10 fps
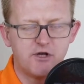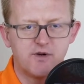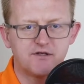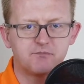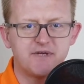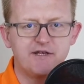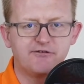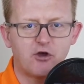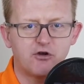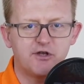USB
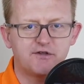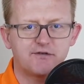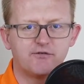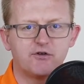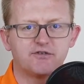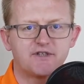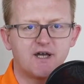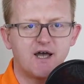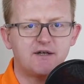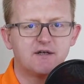sockets for a
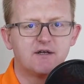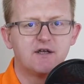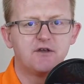start.